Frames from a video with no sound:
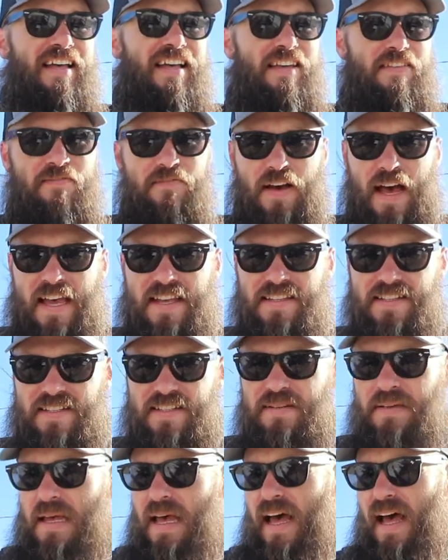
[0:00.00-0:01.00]

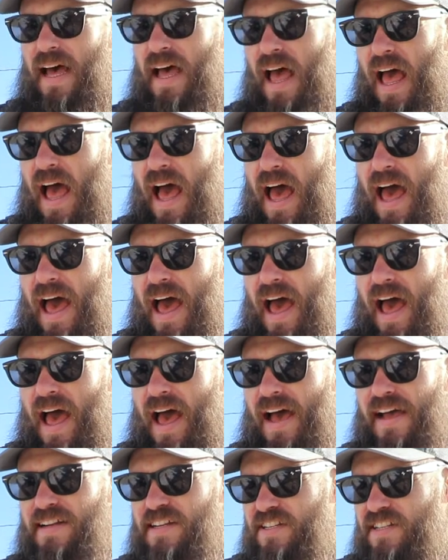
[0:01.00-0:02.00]
advice.
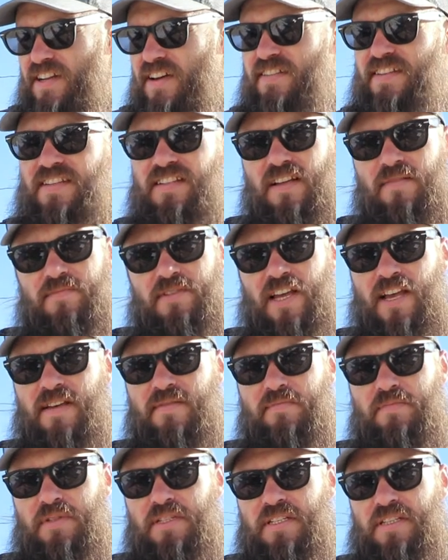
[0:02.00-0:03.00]
I just know that
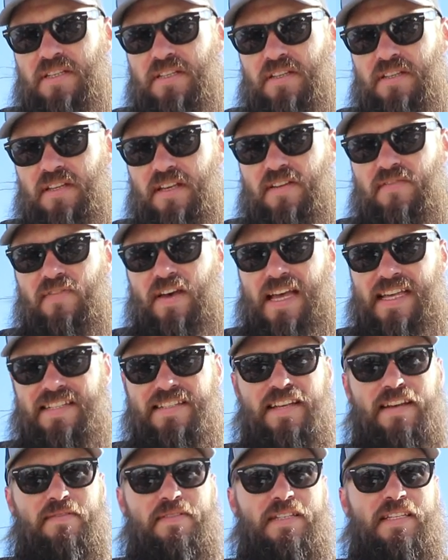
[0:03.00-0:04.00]
sometimes the
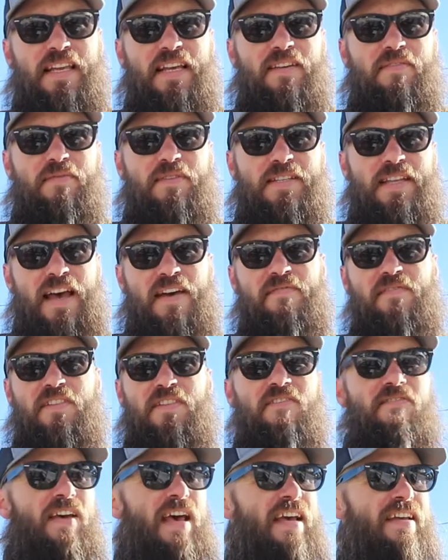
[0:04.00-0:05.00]
advice I was getting was after
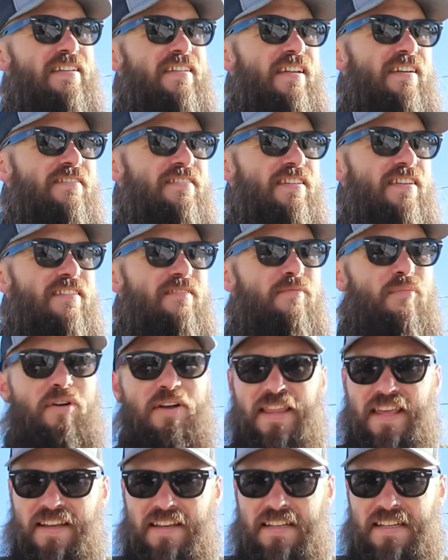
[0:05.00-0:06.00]
the fact and I was going,
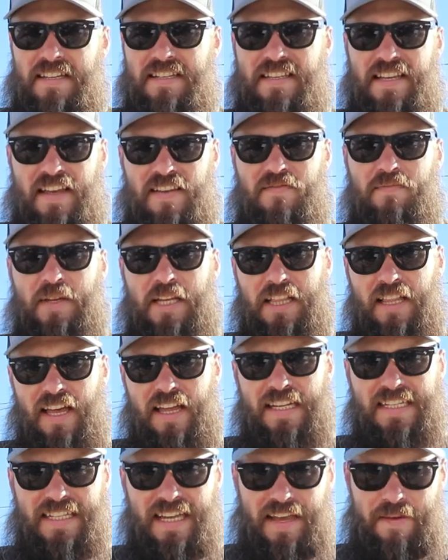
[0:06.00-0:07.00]
boy, that could have saved me a
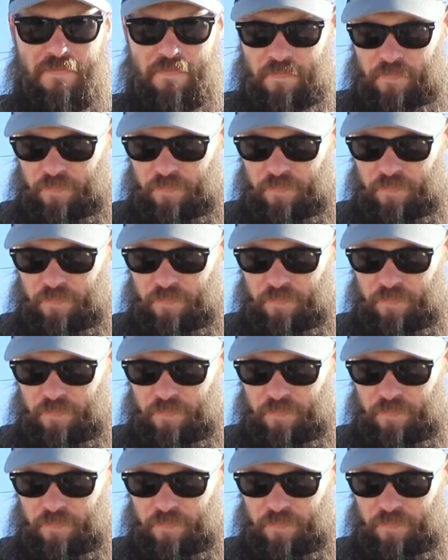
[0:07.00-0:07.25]
lot of time.